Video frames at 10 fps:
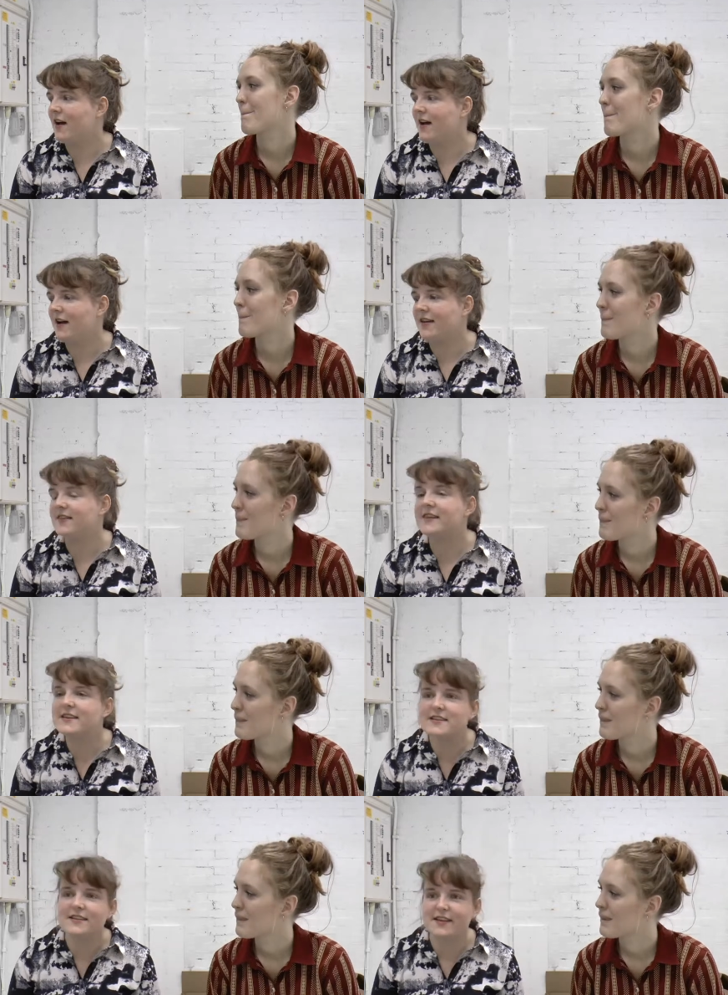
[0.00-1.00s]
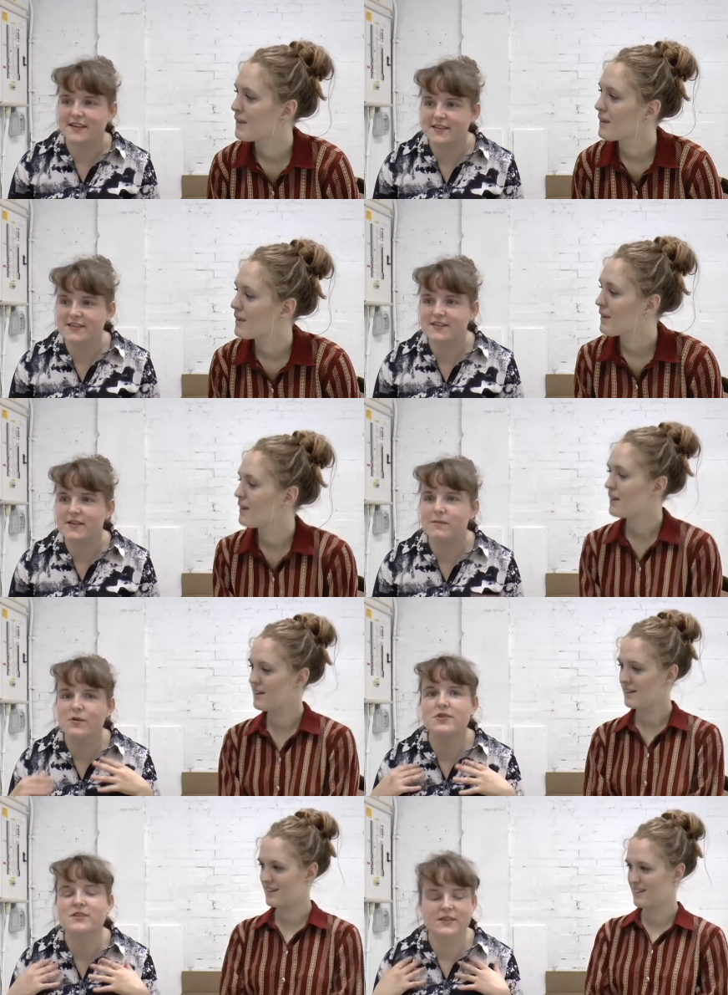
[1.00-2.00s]
Speaker 1: Uh, this is
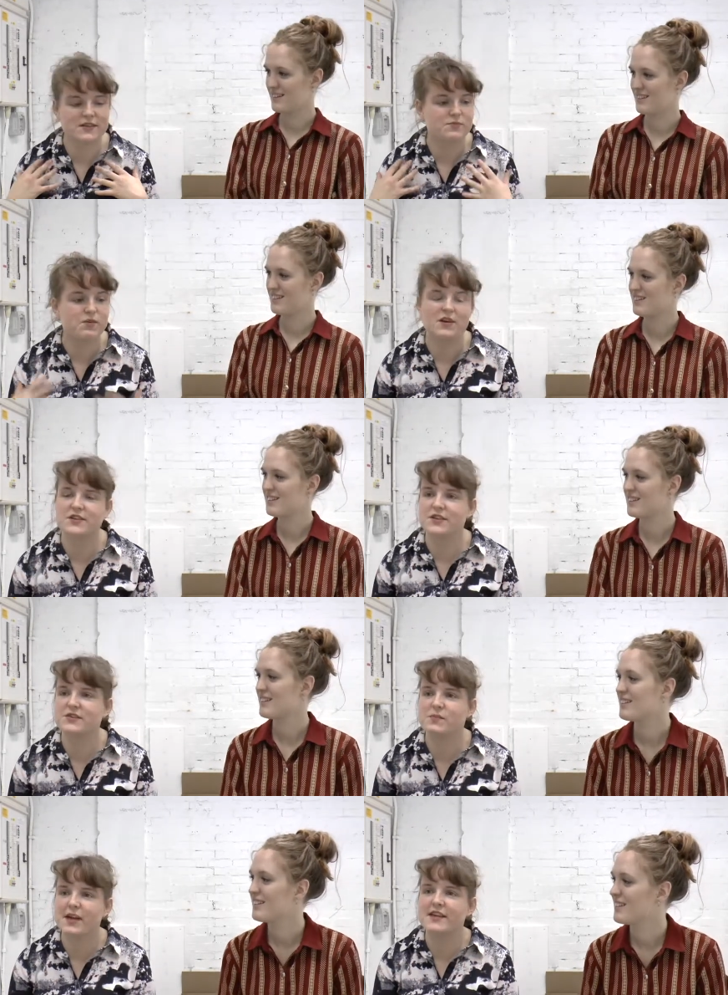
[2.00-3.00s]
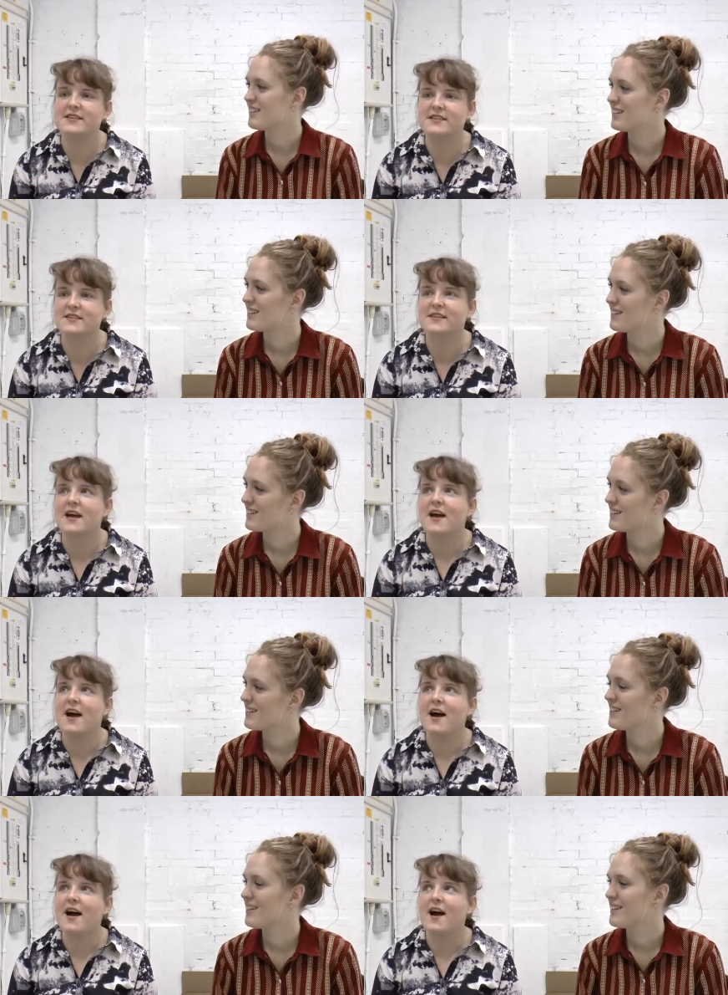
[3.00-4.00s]
Motion Sickness Project Space.
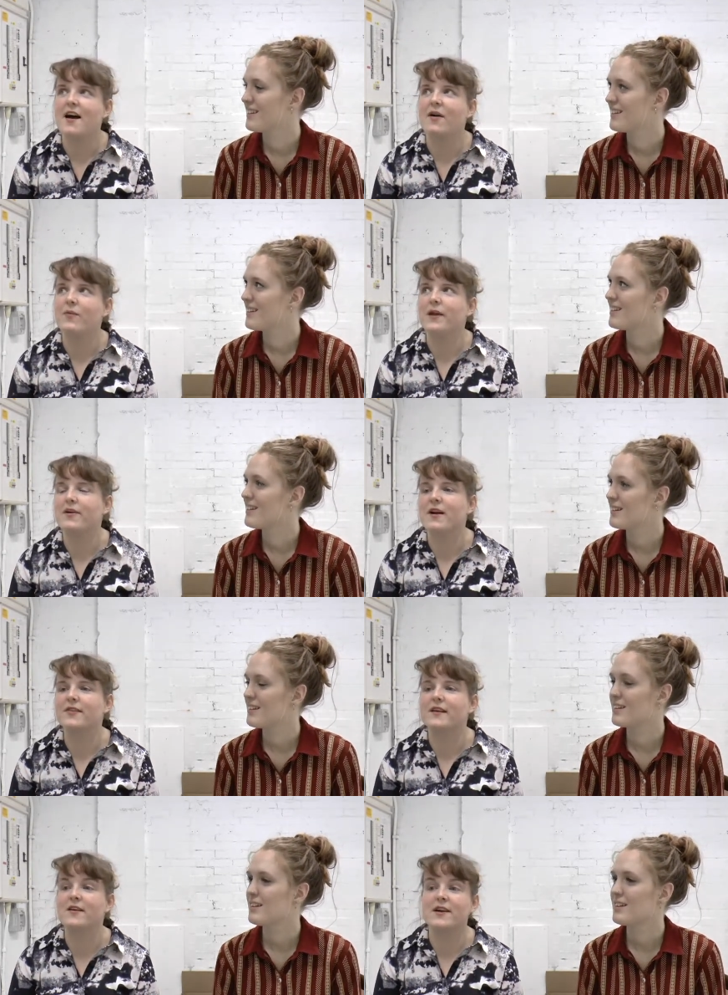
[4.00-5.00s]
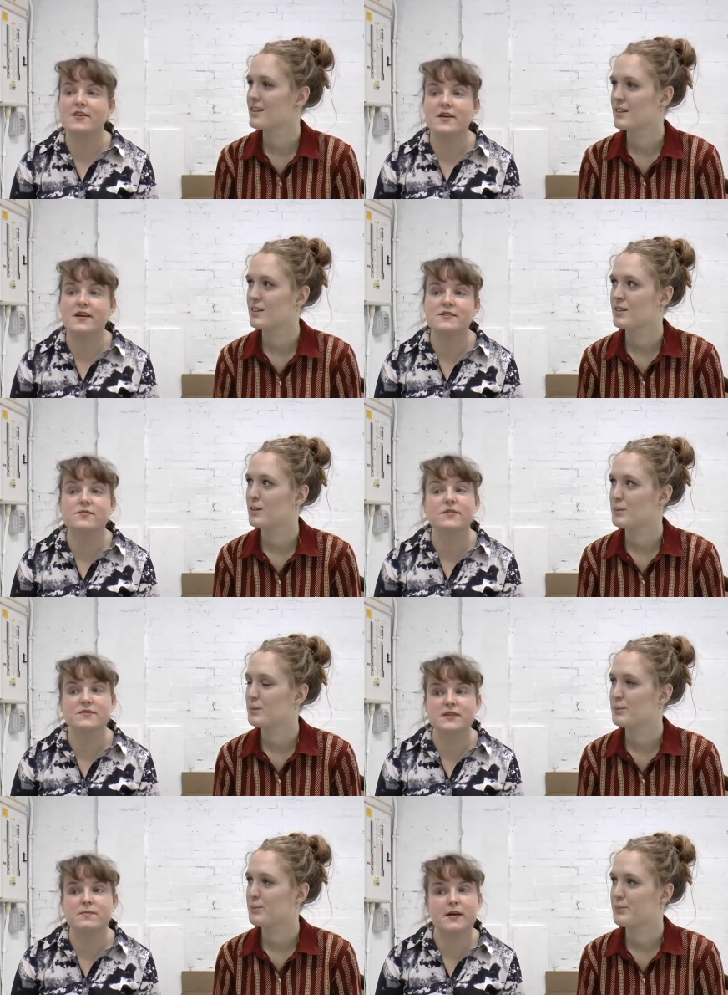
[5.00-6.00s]
Uh, we are at the Lion Yard,
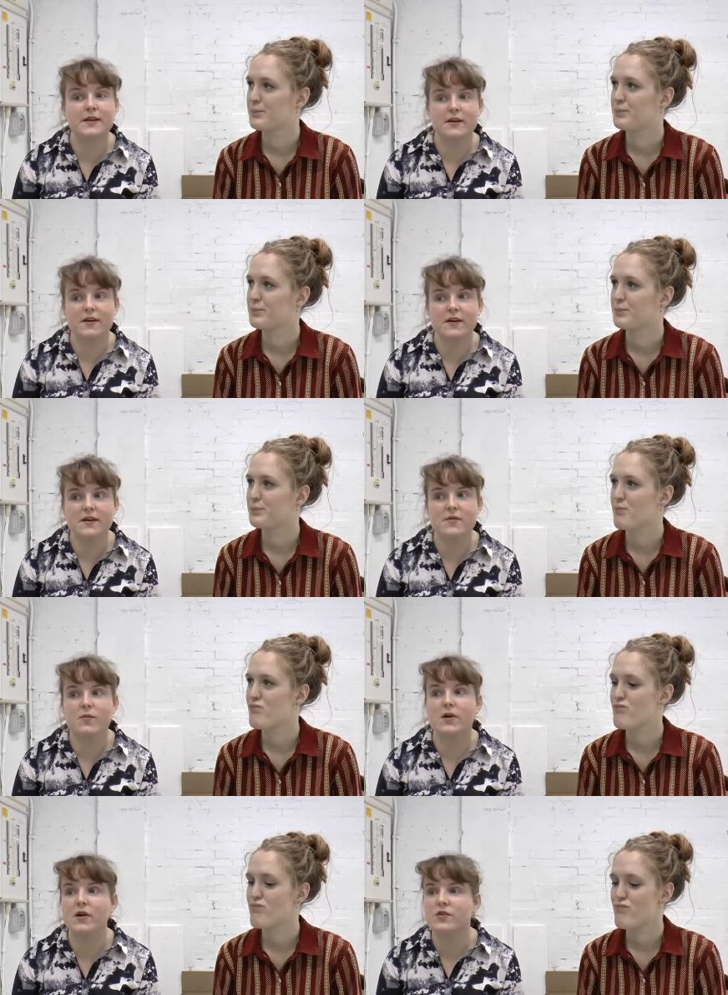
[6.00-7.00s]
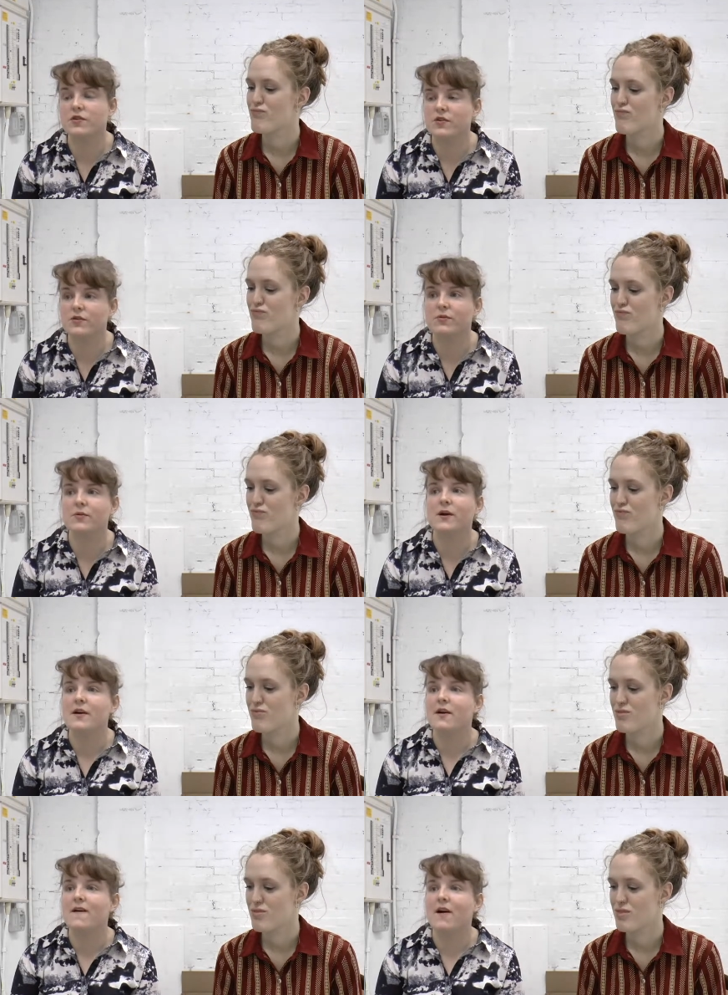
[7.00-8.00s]
15 Petty Cury. We're a new
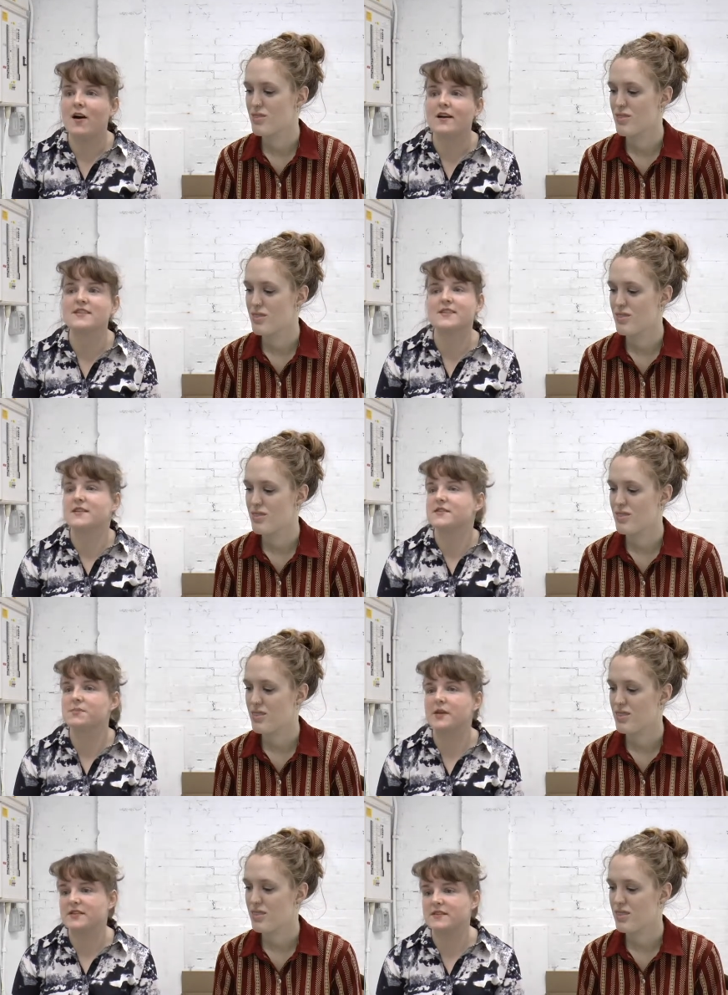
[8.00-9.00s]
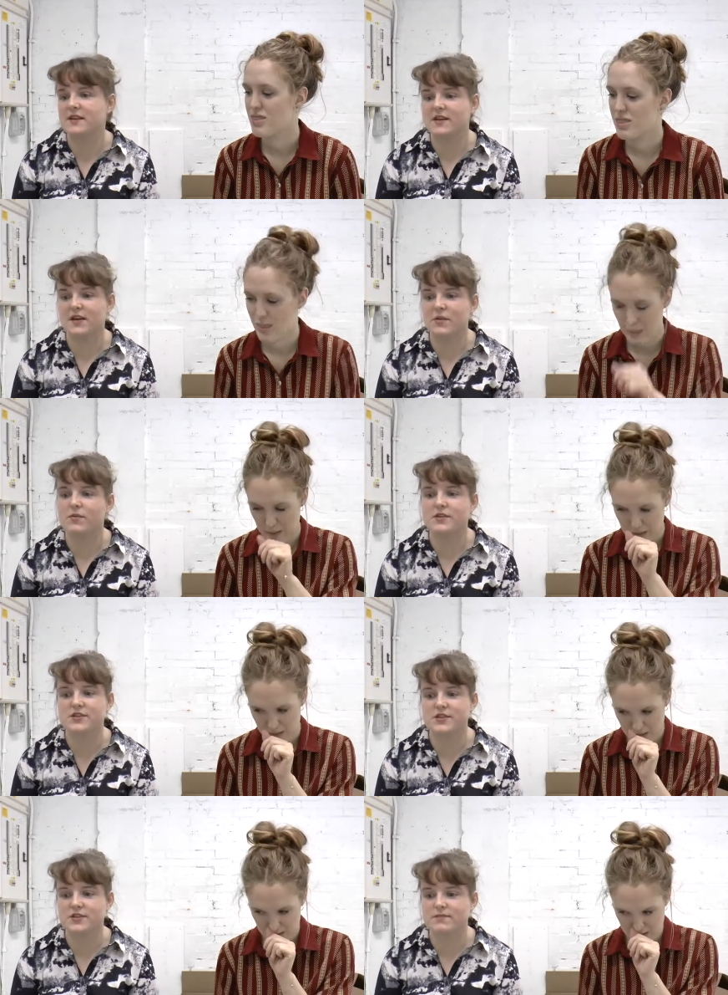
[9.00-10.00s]
artisan space in
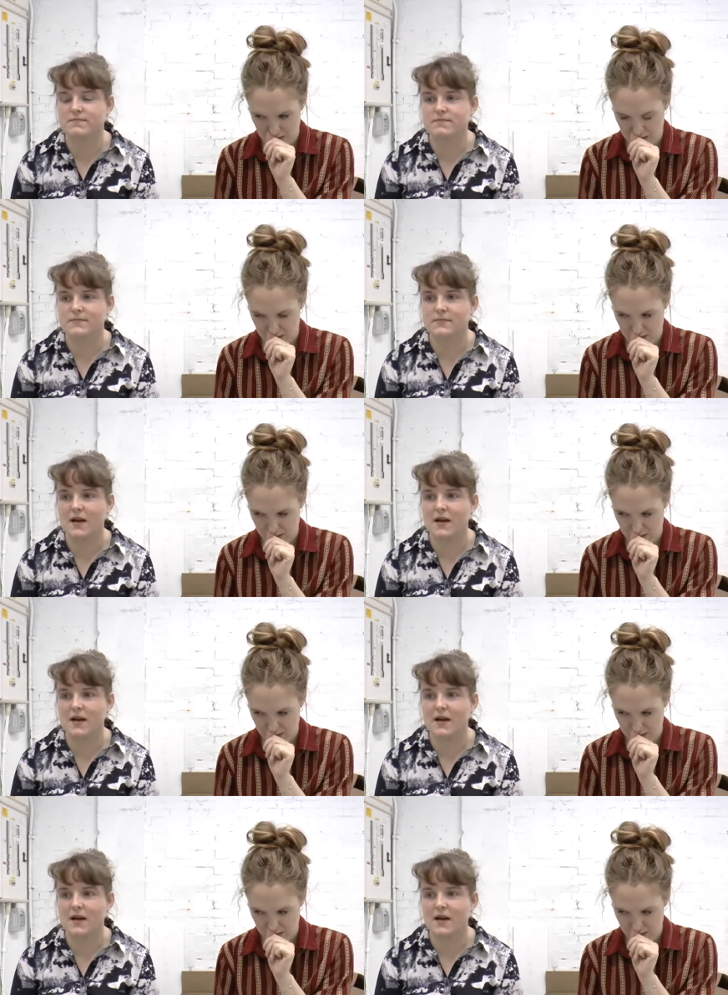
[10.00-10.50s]
Cambridge.